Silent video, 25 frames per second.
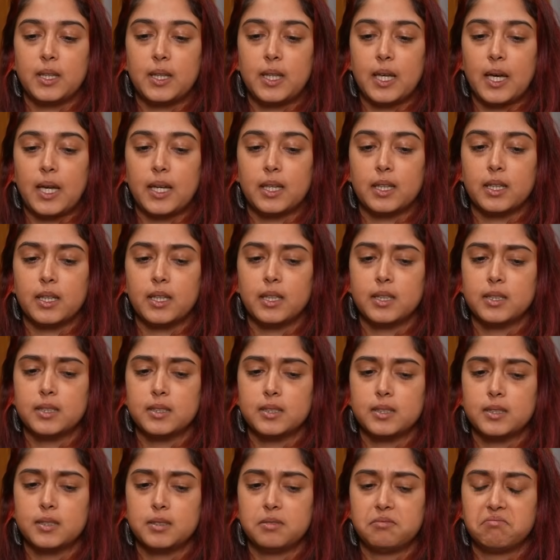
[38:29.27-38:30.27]
that
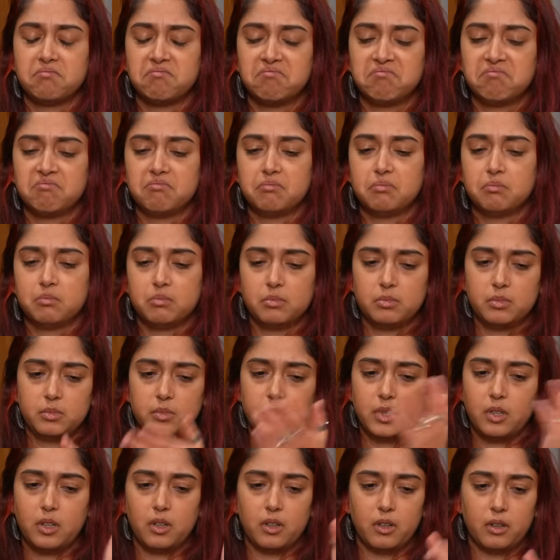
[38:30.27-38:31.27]
is
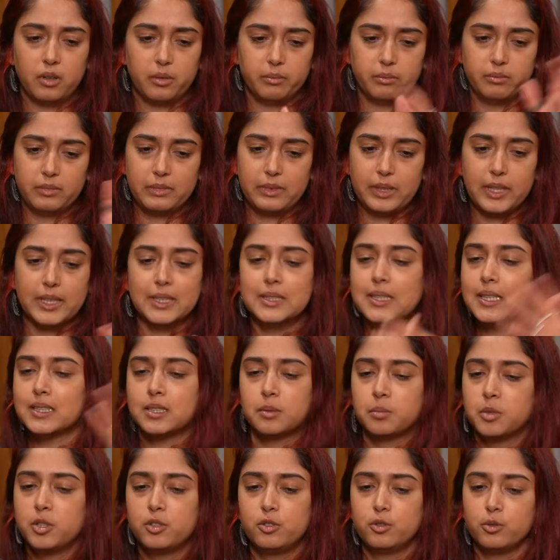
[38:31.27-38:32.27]

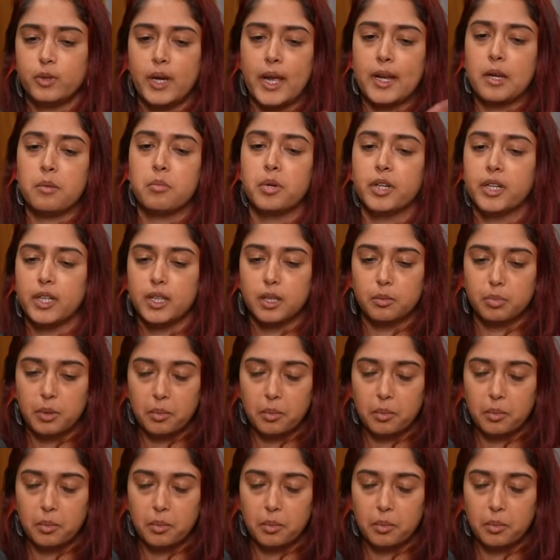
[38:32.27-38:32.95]
accessible to anybody in the